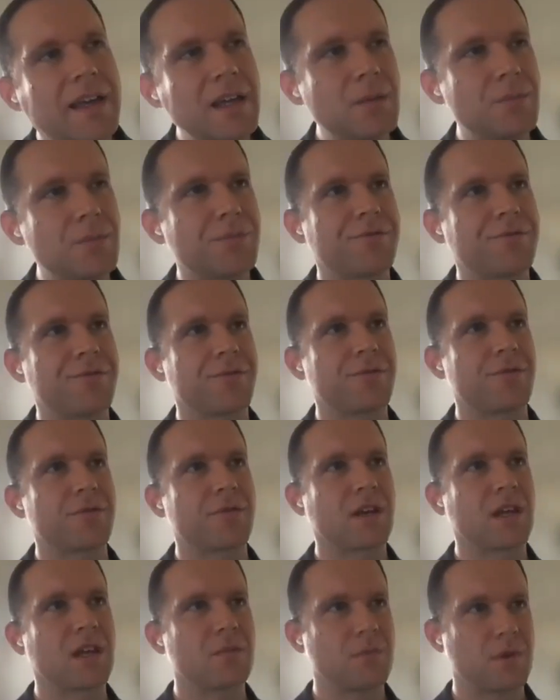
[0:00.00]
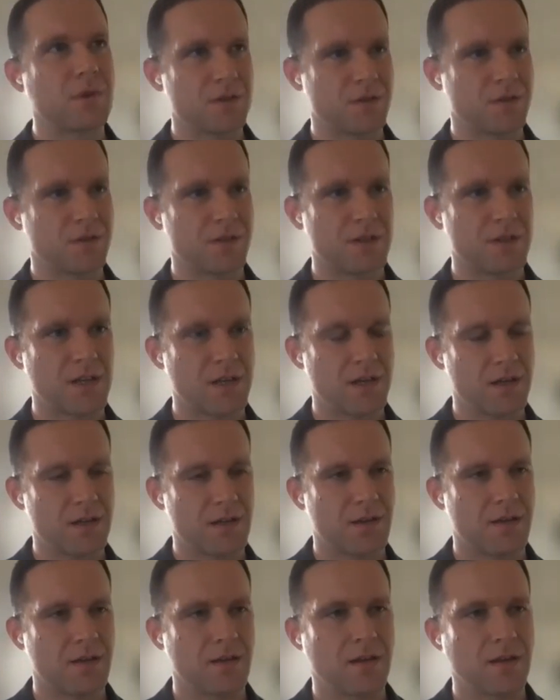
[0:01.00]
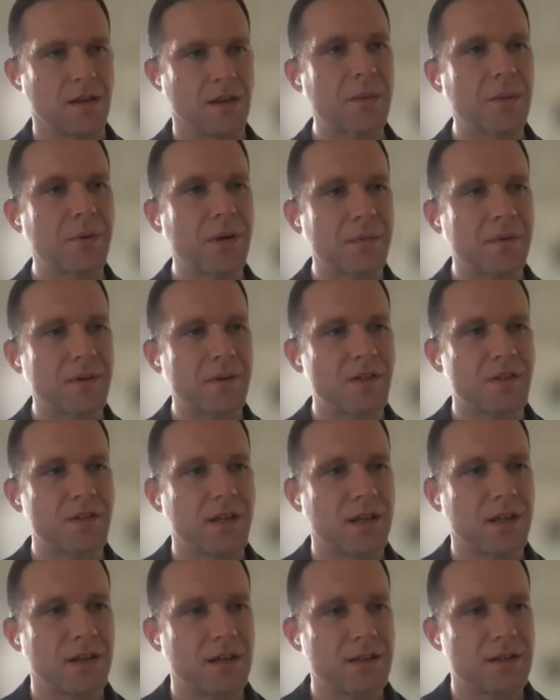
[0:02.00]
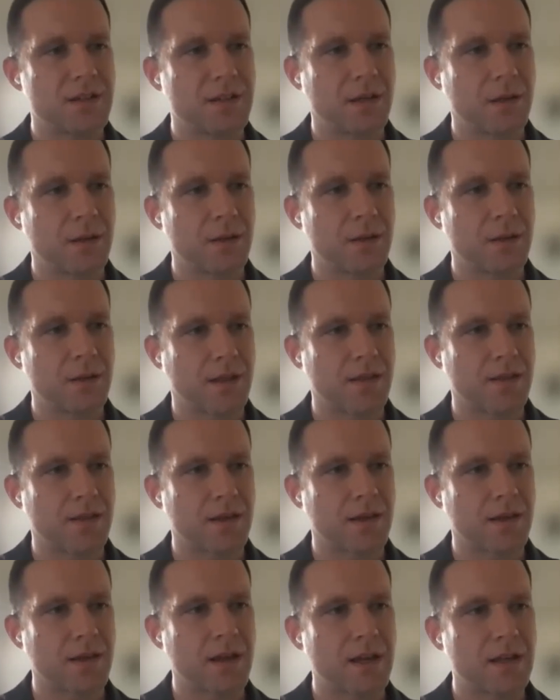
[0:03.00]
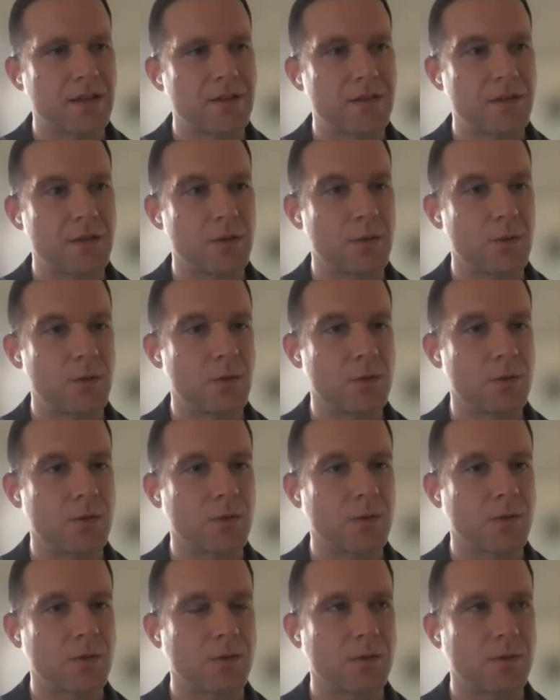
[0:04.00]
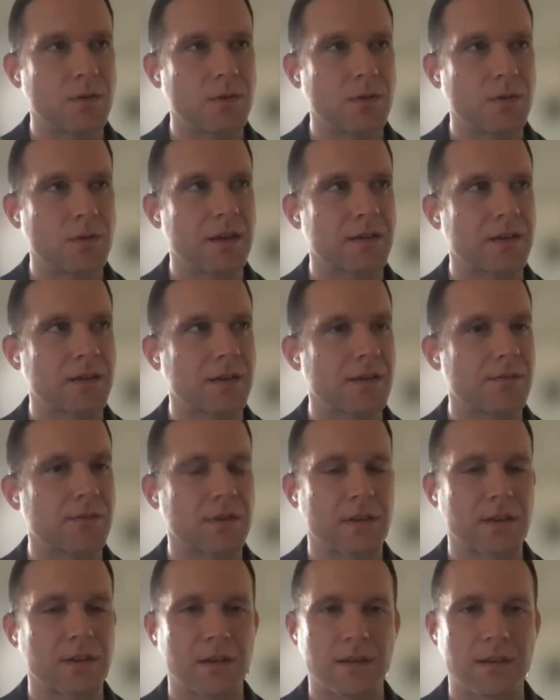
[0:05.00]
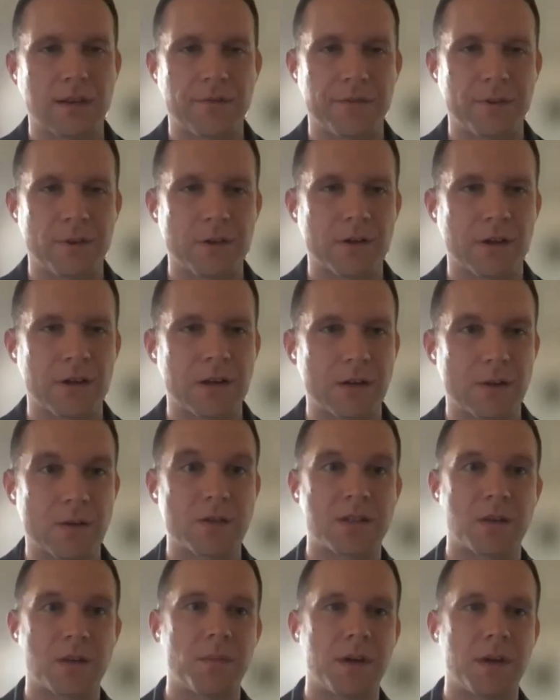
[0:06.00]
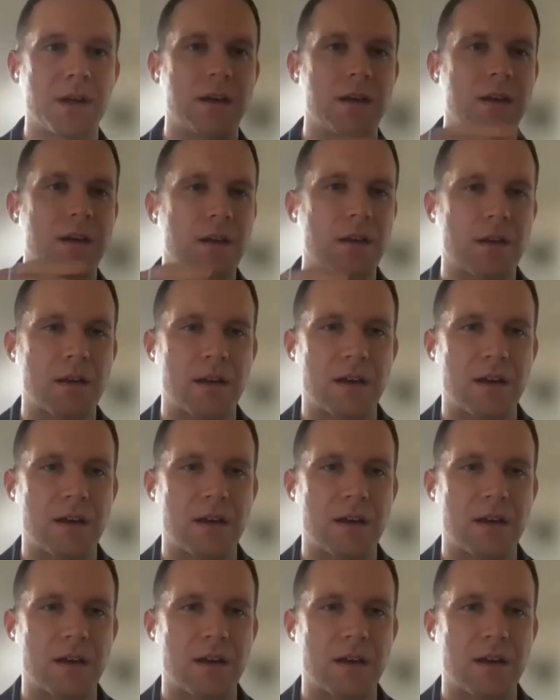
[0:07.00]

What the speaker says: I can pretty much see it. I can pretty much see it until suddenly I do get kind of like a left fielder idea, or somebody